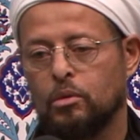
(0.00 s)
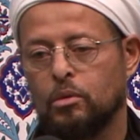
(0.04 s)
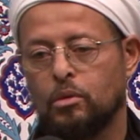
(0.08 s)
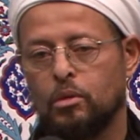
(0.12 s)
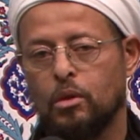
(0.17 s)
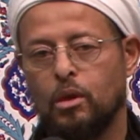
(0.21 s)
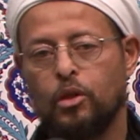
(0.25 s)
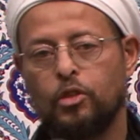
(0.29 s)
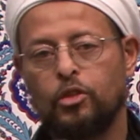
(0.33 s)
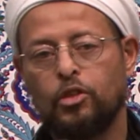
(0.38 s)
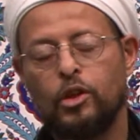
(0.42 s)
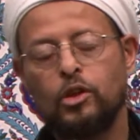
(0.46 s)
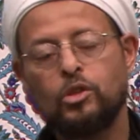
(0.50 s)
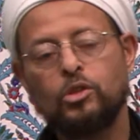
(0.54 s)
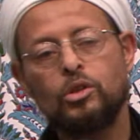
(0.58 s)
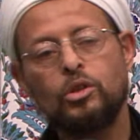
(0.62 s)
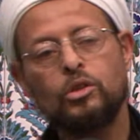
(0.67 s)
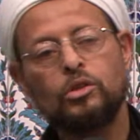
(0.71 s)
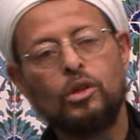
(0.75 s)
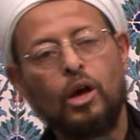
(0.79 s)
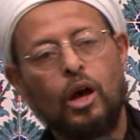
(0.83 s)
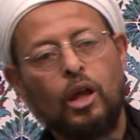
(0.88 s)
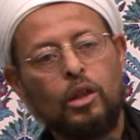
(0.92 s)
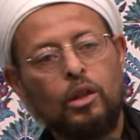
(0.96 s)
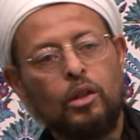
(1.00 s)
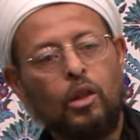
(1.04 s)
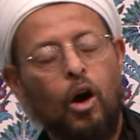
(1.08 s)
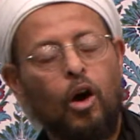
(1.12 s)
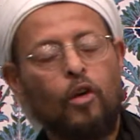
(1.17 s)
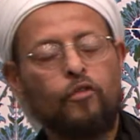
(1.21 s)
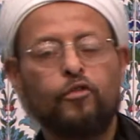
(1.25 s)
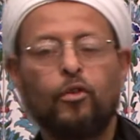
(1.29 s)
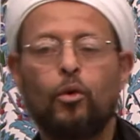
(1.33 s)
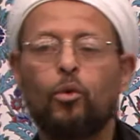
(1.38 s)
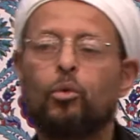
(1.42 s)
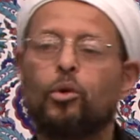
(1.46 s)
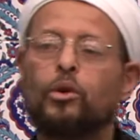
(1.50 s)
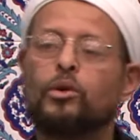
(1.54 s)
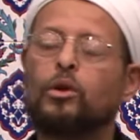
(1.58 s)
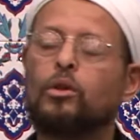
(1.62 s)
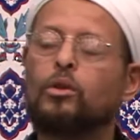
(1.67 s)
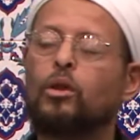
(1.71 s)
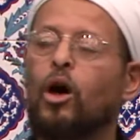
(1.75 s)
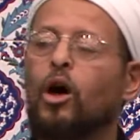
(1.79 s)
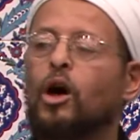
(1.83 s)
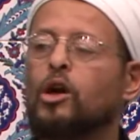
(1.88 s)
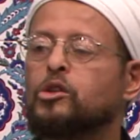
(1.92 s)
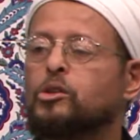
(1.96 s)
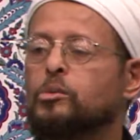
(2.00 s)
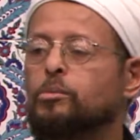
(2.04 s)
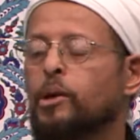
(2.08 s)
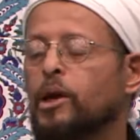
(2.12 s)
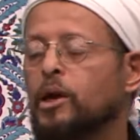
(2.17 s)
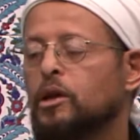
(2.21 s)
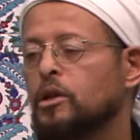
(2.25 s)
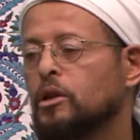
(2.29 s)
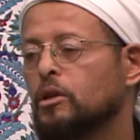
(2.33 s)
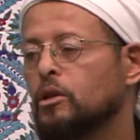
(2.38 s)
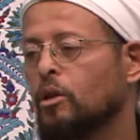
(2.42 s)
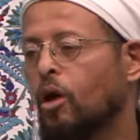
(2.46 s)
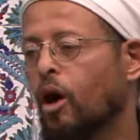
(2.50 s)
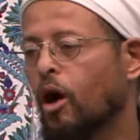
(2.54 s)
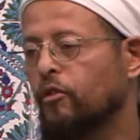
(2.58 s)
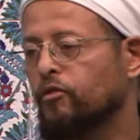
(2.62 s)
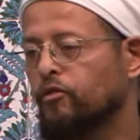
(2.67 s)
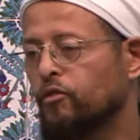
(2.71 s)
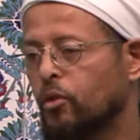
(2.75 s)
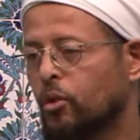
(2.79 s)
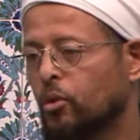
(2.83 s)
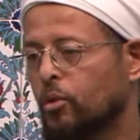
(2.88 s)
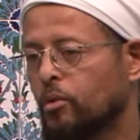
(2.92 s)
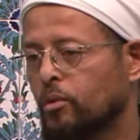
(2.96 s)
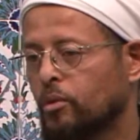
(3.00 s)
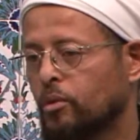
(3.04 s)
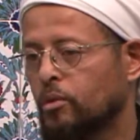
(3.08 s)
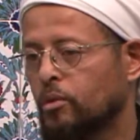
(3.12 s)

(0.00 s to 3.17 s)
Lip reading: And this is unlawful when Allah has made it lawful.